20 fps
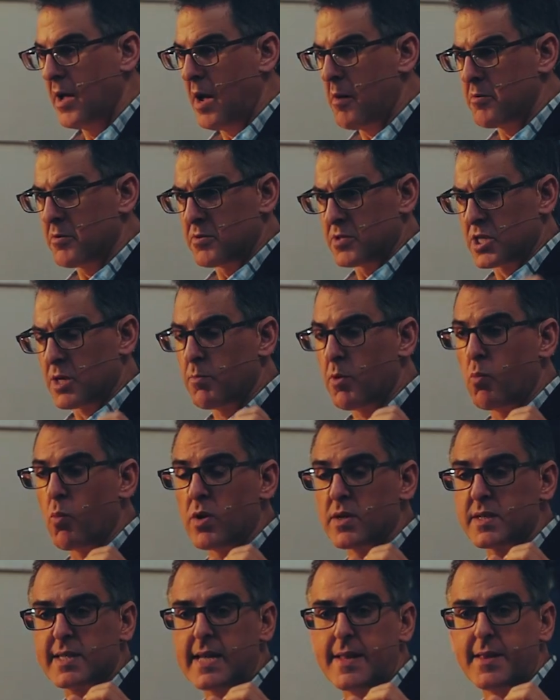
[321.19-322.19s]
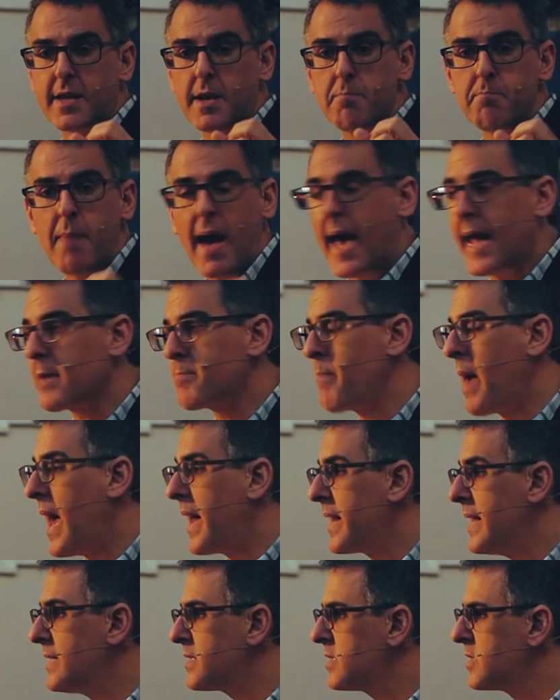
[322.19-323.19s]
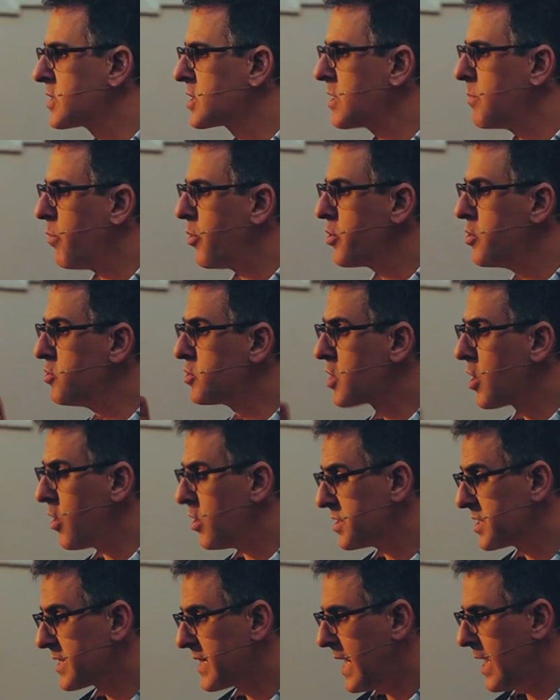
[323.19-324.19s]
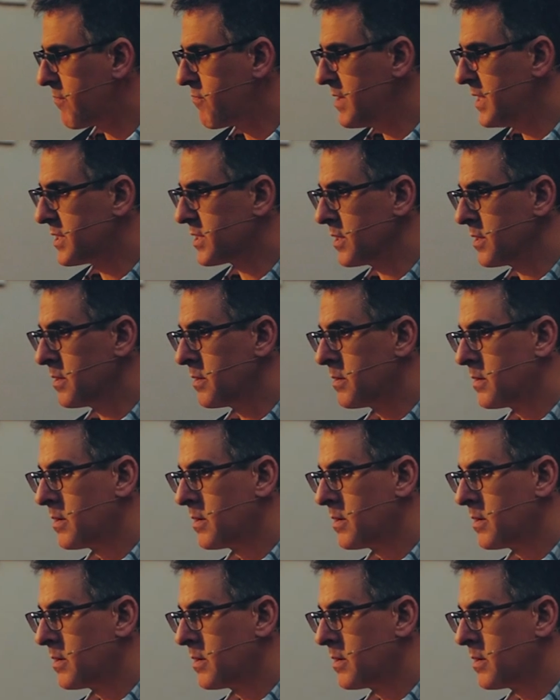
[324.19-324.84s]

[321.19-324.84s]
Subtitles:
Someone once said that a madman isn't someone who's lost their reason.